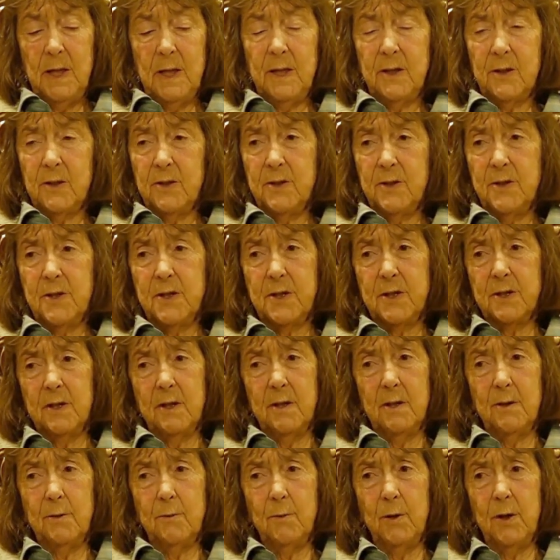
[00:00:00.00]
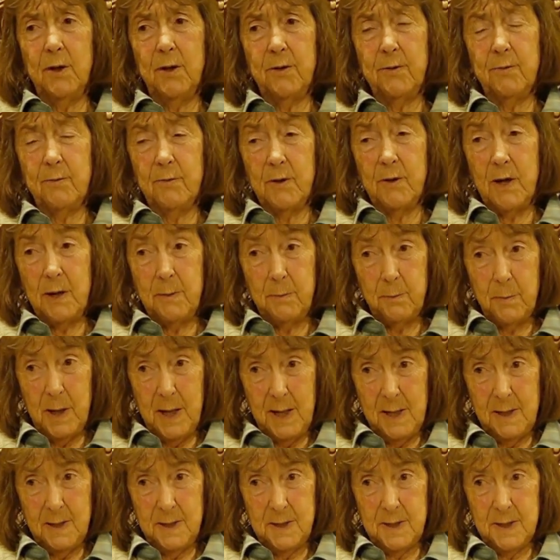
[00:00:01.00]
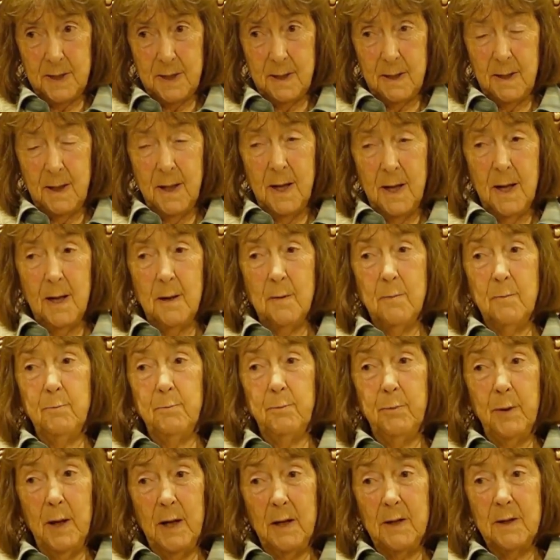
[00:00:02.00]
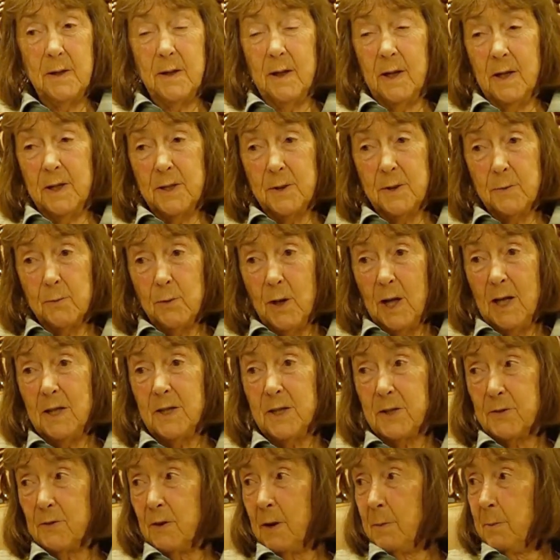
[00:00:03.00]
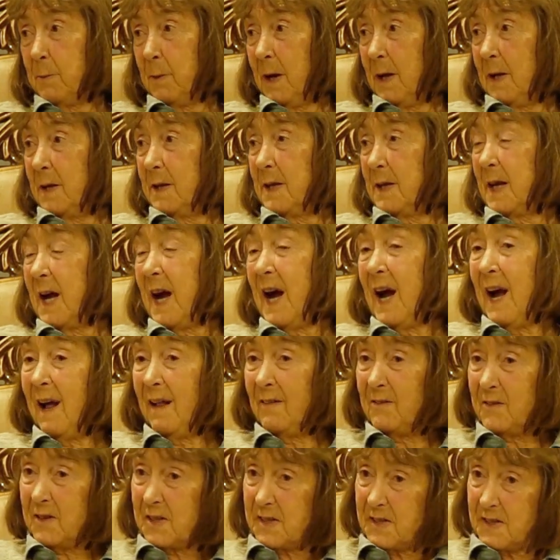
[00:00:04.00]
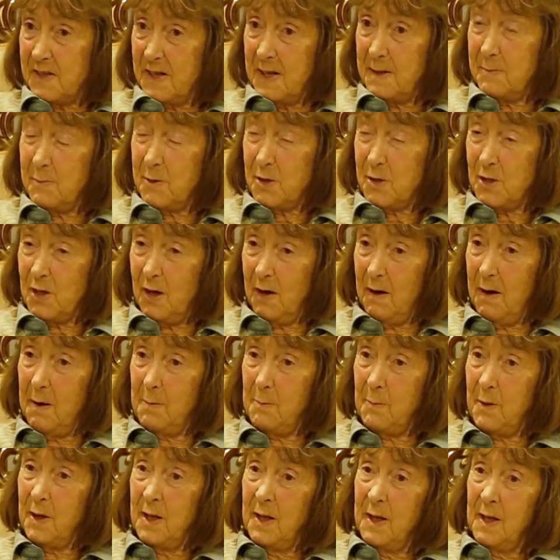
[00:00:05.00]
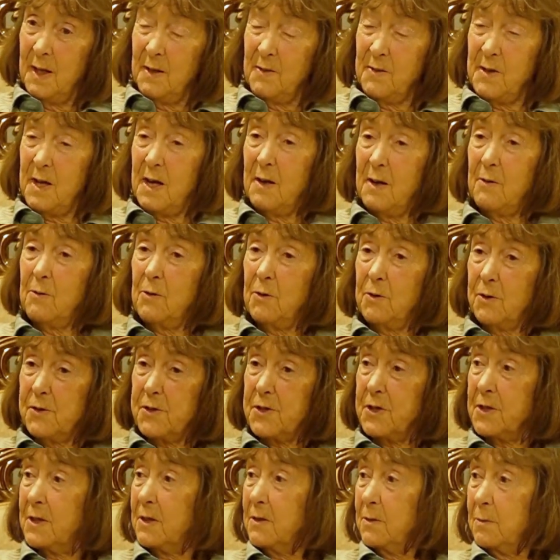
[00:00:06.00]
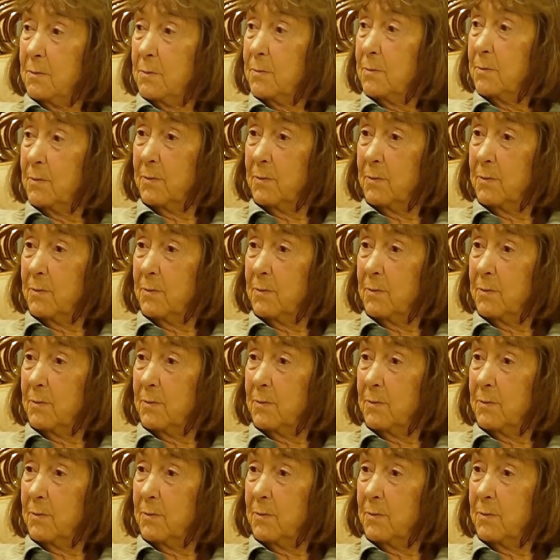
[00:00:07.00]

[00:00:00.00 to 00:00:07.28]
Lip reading: concerned with red panda, but as well as red panda, at the same time, they're also